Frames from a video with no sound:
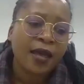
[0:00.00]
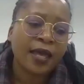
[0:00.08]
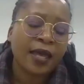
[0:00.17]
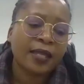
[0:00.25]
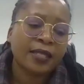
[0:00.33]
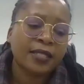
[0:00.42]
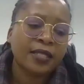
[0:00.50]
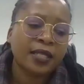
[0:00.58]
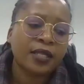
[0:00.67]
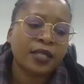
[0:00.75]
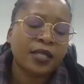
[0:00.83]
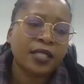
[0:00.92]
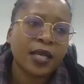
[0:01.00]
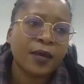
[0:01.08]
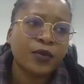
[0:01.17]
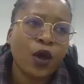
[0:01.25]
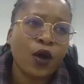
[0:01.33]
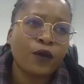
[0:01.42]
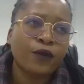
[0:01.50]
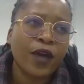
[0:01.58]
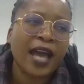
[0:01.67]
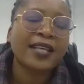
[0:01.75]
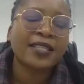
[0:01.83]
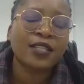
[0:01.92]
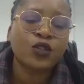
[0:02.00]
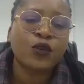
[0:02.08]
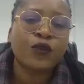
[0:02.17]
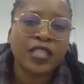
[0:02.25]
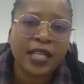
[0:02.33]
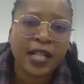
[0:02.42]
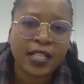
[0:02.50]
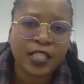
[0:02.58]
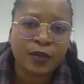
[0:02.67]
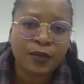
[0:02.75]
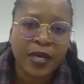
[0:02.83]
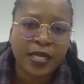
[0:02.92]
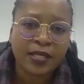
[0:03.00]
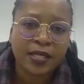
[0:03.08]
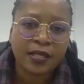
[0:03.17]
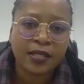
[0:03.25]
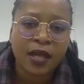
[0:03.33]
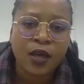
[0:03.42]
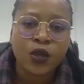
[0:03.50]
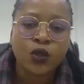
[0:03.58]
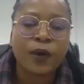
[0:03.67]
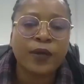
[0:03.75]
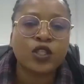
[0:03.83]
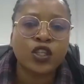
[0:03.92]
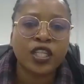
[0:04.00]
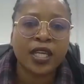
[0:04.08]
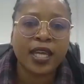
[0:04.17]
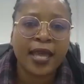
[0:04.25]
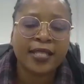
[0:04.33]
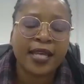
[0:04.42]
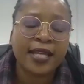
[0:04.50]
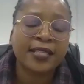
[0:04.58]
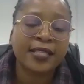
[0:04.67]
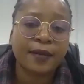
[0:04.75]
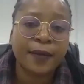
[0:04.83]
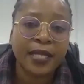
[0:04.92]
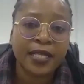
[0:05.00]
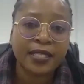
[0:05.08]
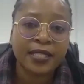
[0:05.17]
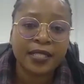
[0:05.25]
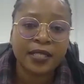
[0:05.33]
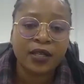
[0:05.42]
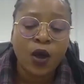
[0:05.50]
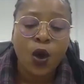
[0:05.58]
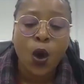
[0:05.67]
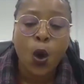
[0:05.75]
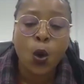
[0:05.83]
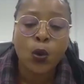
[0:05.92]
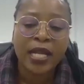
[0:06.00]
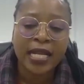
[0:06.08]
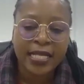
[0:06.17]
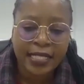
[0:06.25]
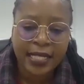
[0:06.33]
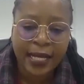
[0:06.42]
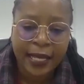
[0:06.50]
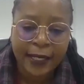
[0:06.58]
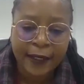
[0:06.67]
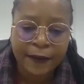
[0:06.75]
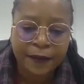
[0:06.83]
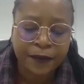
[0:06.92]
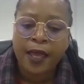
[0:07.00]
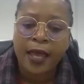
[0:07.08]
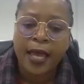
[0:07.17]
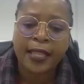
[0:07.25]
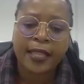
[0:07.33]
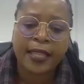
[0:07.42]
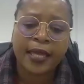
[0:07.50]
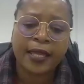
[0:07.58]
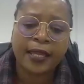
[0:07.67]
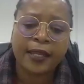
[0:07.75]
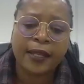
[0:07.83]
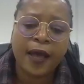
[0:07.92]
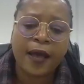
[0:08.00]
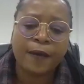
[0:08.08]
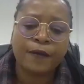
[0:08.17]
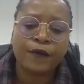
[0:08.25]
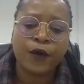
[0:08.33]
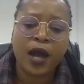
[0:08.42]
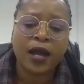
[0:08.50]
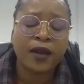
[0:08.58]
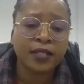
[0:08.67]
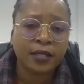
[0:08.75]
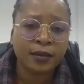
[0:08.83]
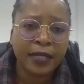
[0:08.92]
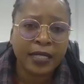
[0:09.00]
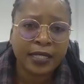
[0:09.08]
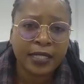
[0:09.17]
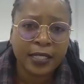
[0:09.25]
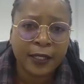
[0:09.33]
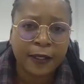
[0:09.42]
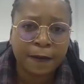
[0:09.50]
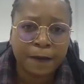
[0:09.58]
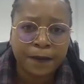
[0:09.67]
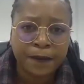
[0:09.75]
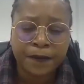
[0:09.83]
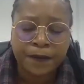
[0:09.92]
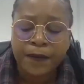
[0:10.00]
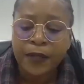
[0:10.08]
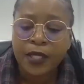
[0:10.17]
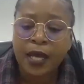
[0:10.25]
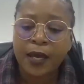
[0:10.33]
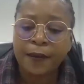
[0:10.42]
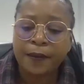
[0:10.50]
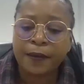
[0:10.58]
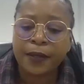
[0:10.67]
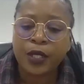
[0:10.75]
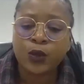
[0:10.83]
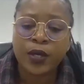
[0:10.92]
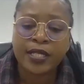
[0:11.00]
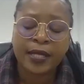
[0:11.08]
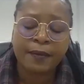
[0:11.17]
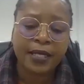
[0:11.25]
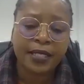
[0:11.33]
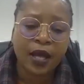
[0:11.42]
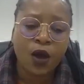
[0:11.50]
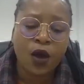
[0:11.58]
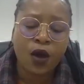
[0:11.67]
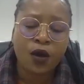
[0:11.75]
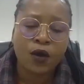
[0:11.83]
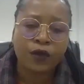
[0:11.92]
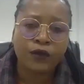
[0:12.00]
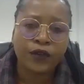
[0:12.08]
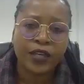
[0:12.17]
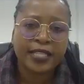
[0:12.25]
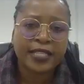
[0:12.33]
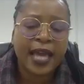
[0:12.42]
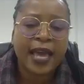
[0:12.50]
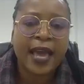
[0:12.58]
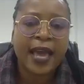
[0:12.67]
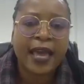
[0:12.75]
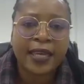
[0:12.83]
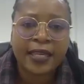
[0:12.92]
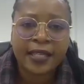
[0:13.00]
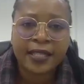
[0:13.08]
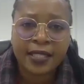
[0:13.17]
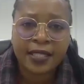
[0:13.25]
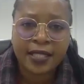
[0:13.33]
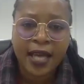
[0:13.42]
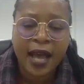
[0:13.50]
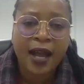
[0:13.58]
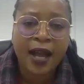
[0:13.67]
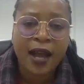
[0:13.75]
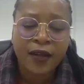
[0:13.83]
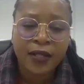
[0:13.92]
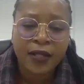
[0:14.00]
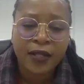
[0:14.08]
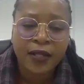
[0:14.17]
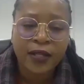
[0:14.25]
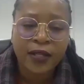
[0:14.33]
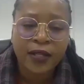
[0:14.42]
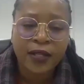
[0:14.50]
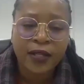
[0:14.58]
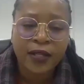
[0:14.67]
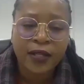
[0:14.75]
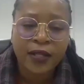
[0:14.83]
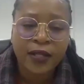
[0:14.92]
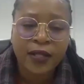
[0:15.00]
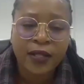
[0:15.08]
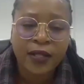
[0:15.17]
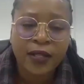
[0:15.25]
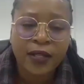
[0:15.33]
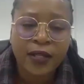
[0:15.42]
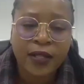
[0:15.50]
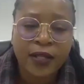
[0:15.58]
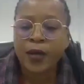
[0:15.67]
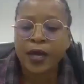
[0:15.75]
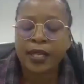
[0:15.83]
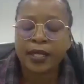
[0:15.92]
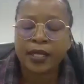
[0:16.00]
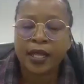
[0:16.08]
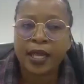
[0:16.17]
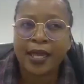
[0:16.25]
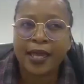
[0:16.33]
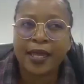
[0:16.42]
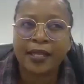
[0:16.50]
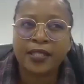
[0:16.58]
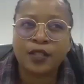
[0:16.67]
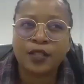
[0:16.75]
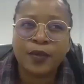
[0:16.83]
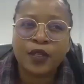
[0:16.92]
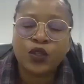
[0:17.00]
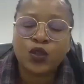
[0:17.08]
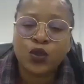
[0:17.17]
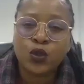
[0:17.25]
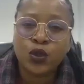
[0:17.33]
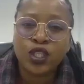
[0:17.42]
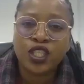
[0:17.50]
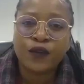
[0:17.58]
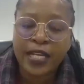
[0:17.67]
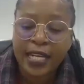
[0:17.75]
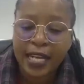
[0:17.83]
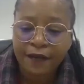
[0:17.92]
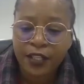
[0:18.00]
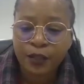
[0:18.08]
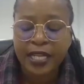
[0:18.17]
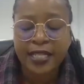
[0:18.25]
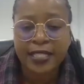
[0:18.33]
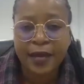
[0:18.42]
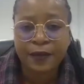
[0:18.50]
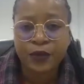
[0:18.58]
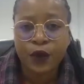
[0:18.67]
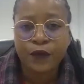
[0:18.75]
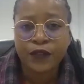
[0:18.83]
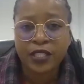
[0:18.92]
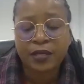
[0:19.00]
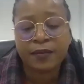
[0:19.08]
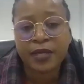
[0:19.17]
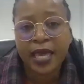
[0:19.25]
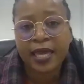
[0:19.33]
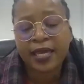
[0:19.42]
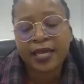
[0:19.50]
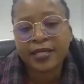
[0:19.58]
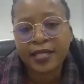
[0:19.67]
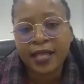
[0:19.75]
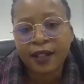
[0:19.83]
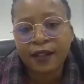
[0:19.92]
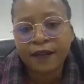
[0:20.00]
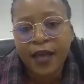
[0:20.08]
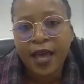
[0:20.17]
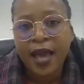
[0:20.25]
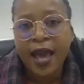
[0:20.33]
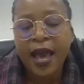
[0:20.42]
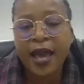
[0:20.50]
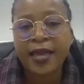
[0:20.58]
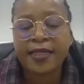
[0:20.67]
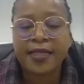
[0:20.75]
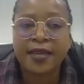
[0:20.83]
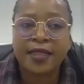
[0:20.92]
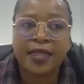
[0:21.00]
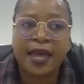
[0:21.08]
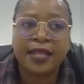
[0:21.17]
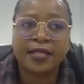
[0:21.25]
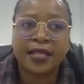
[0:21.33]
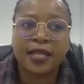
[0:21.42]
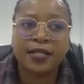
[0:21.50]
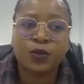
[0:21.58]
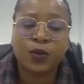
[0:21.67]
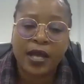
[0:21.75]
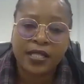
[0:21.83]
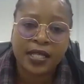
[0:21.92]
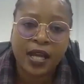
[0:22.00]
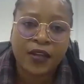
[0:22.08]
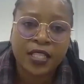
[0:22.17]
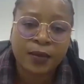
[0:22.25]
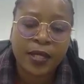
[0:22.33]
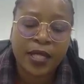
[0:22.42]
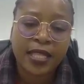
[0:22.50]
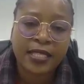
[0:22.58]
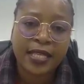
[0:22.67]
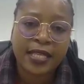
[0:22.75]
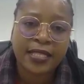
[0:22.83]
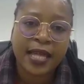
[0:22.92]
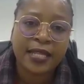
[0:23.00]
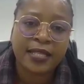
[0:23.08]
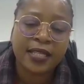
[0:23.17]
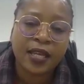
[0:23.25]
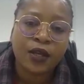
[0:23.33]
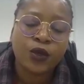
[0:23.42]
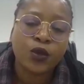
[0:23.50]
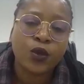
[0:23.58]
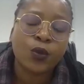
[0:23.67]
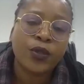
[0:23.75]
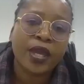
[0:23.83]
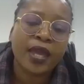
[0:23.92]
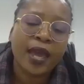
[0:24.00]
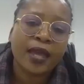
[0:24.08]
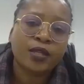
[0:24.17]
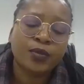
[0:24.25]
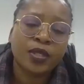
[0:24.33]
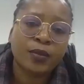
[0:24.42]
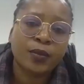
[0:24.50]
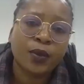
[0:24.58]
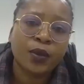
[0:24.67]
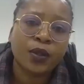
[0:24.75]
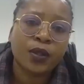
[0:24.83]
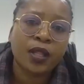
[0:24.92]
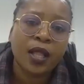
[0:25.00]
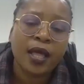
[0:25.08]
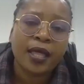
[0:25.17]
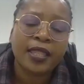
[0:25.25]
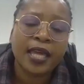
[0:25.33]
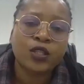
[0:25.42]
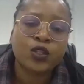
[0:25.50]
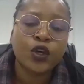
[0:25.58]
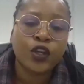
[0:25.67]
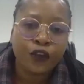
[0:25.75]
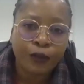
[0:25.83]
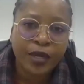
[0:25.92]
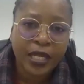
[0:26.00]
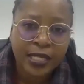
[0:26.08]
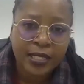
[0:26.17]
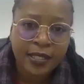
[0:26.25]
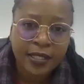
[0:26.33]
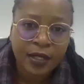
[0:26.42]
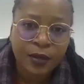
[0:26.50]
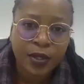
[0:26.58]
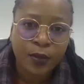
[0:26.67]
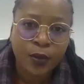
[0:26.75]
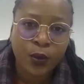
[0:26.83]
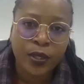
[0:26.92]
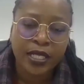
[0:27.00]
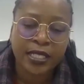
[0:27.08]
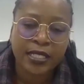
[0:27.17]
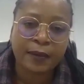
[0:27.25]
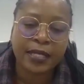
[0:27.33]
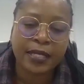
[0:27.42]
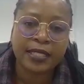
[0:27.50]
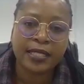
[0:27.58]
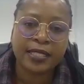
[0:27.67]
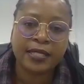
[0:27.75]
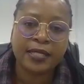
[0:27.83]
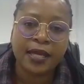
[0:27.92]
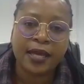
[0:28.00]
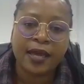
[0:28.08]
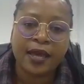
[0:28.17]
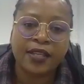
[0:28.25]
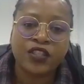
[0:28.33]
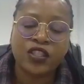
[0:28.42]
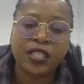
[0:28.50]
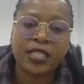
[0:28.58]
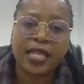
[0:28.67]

and in, in terms of access to physical spaces. So I was looking at accessibility holistically. And then um, for accountability, um, it was a matter of is IIED accountable? And this one, it speaks to different levels, but in terms of CBA itself, I think that it was accountable in the sense that, you know, they had people that could have been assisting people with disabilities it's just